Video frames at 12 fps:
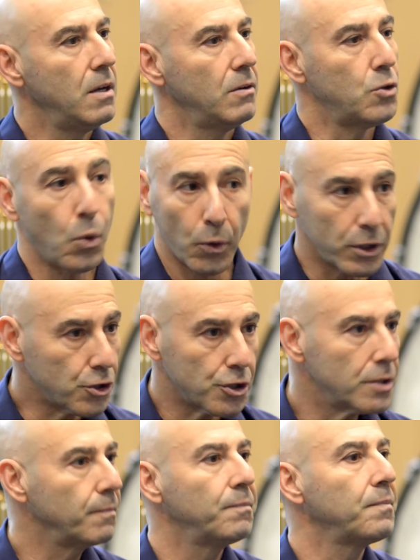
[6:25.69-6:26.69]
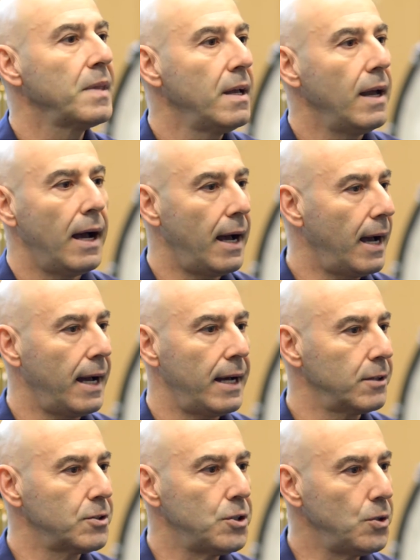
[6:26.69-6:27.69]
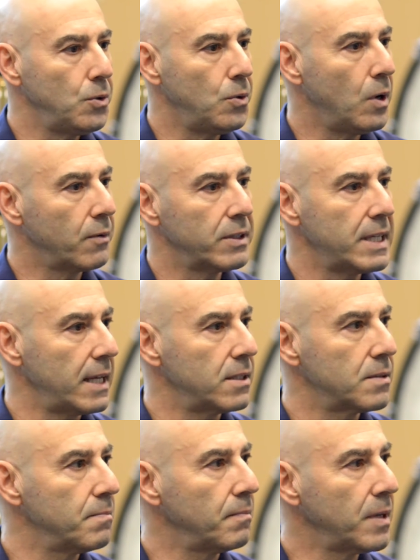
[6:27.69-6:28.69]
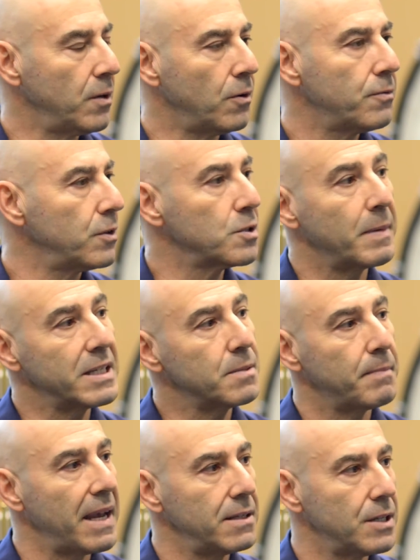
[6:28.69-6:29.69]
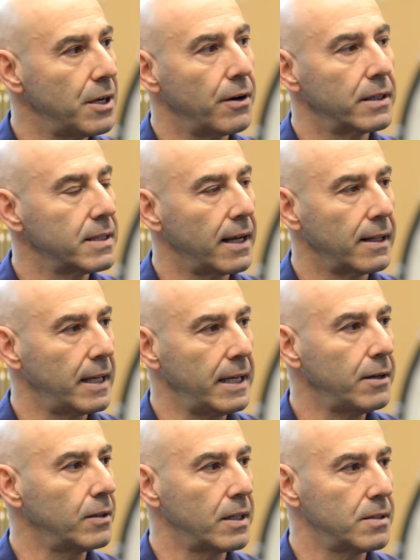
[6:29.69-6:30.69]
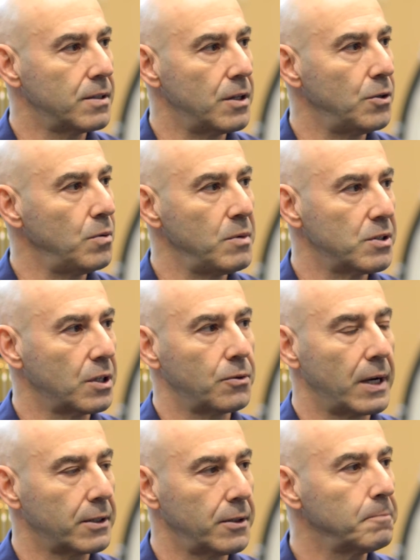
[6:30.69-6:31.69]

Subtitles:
torch to whoever takes, fills my space here at Gleneagle as the new music director.